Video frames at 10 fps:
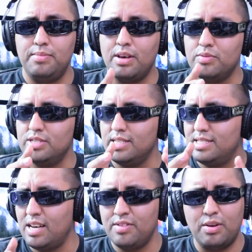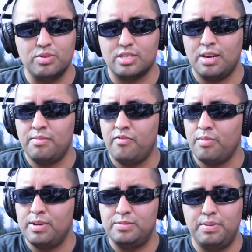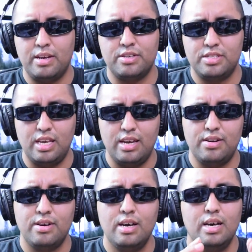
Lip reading: that was the sound that was coming from my speakers here.